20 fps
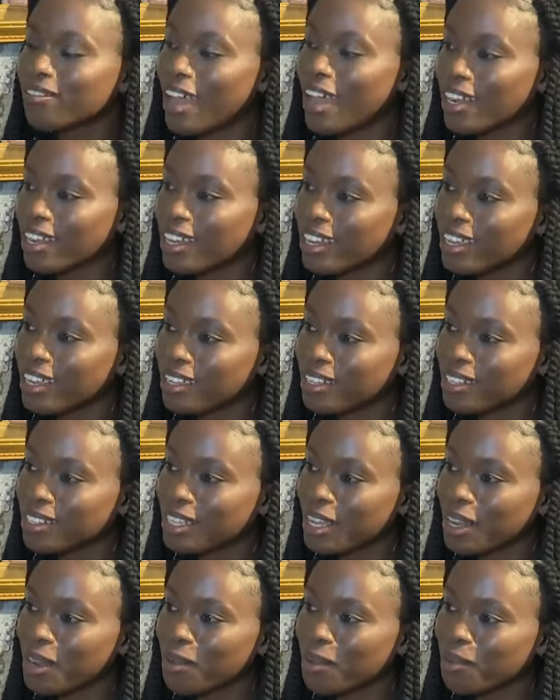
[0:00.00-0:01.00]
Finally,
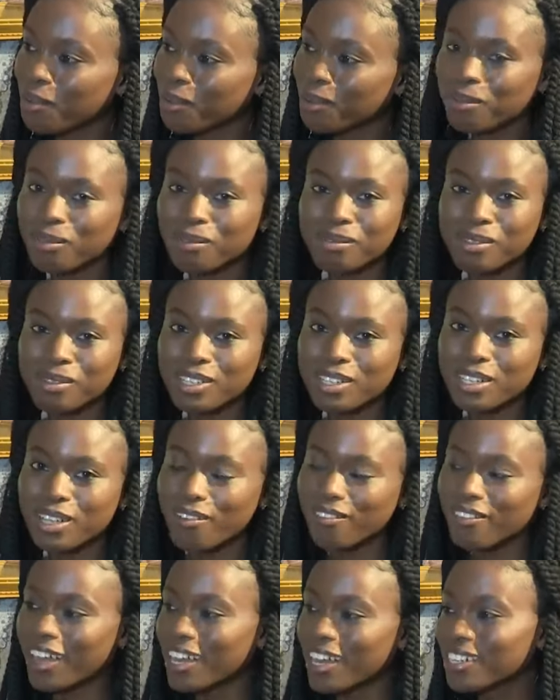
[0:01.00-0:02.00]
Sainabou,
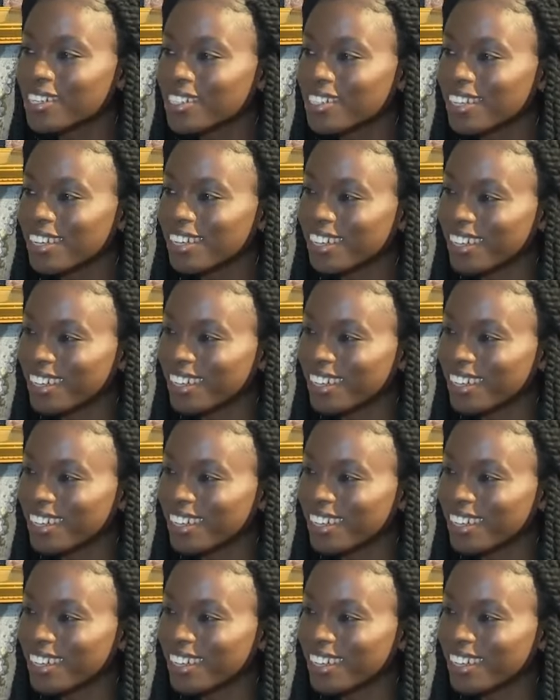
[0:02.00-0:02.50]
your fans.